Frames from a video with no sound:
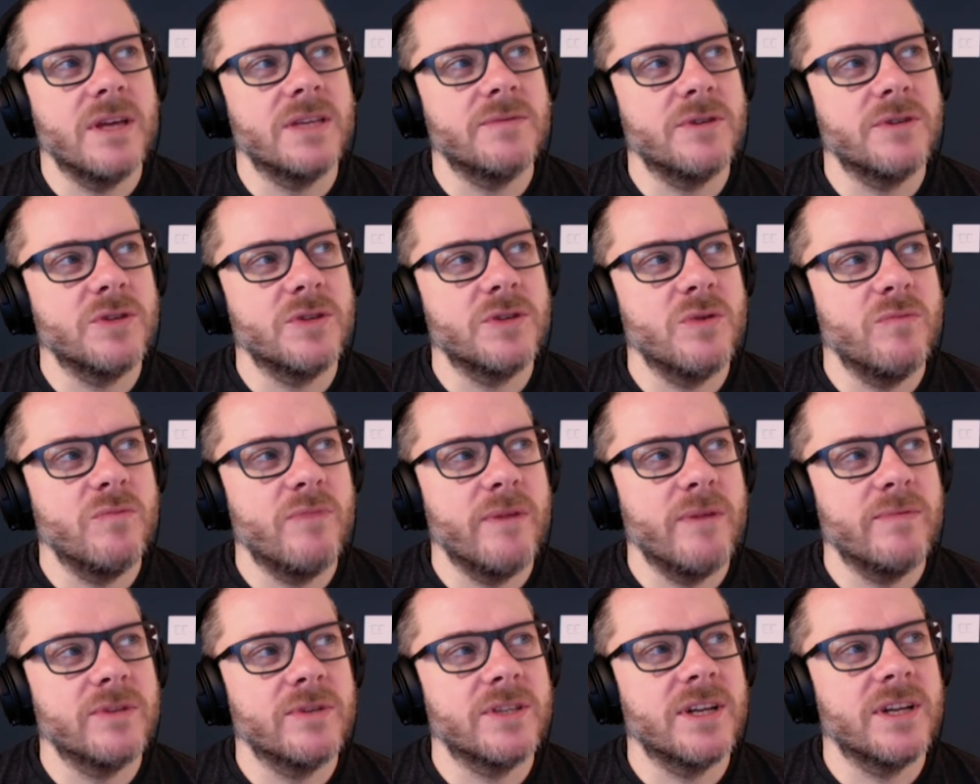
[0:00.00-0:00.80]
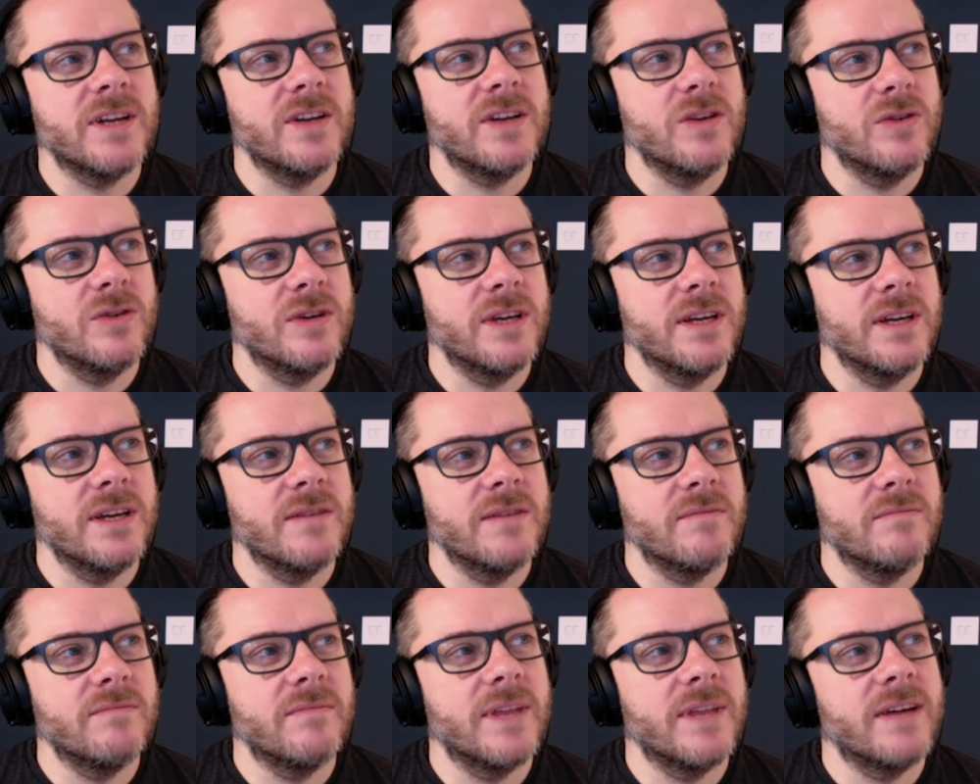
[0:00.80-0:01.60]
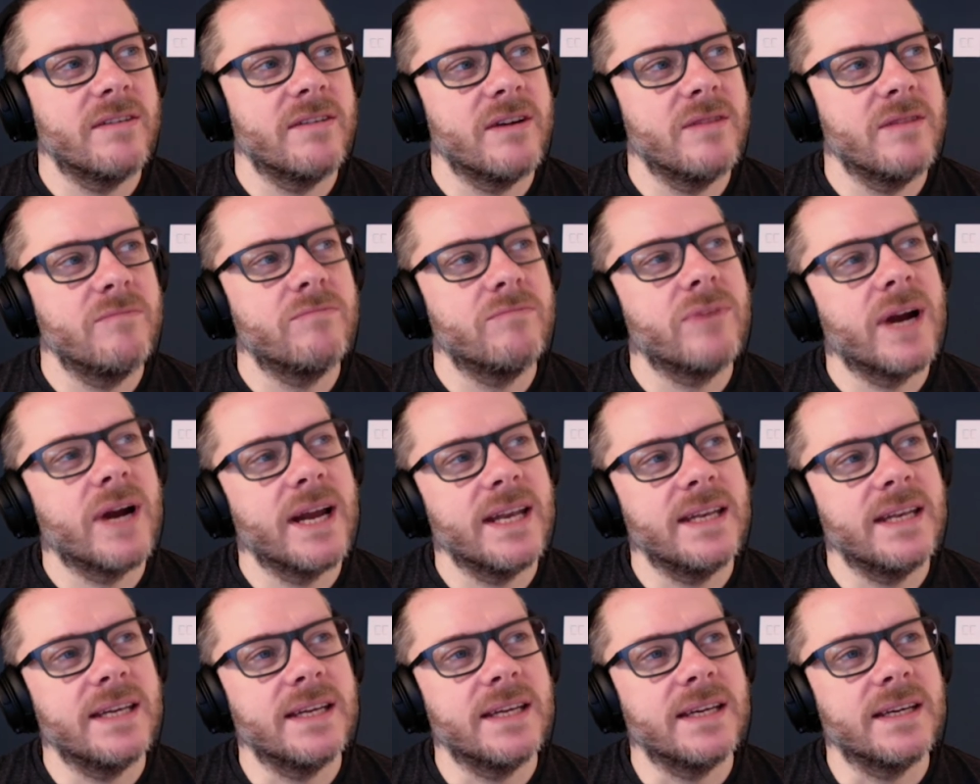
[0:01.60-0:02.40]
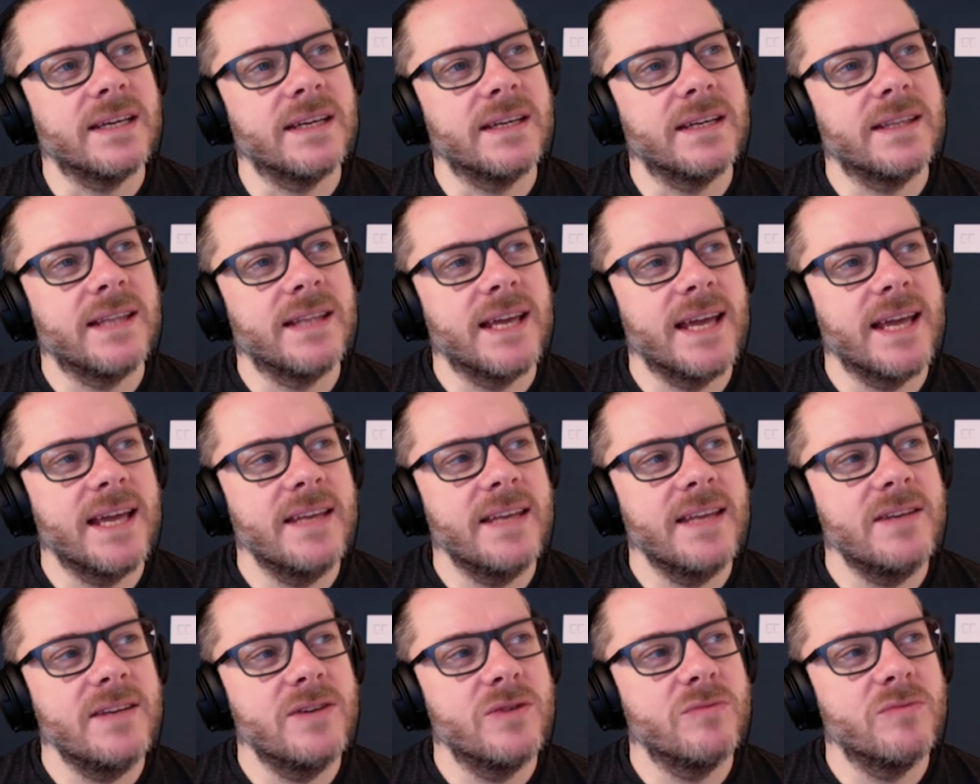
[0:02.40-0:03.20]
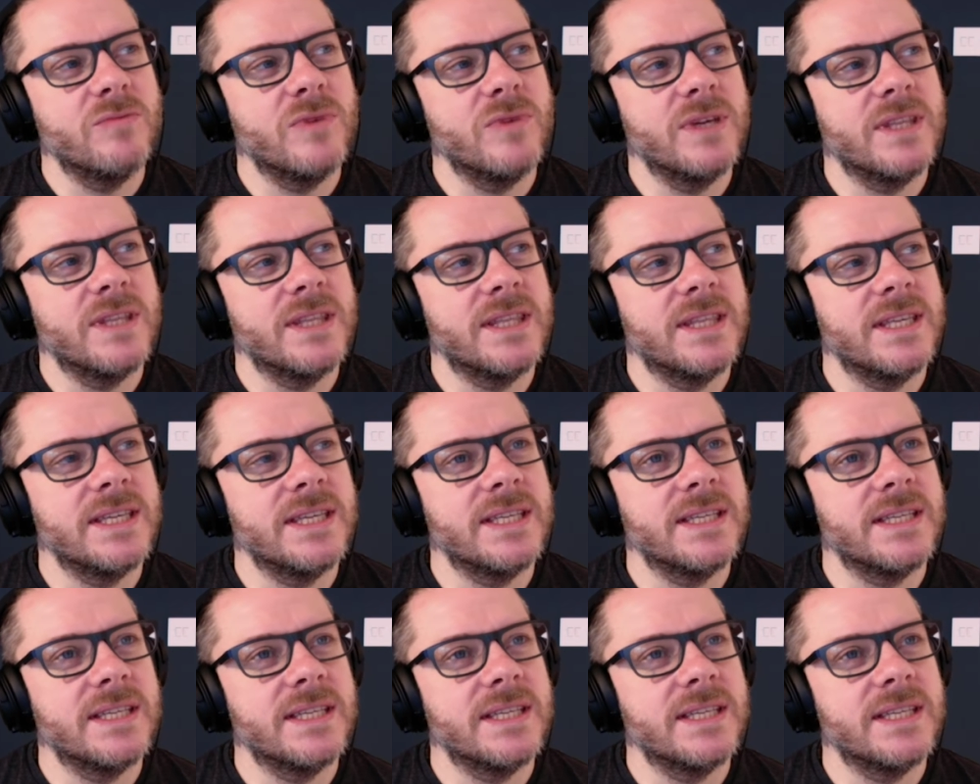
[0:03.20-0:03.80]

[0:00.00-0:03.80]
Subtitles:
Especially when people start looking at their own branding and they end up with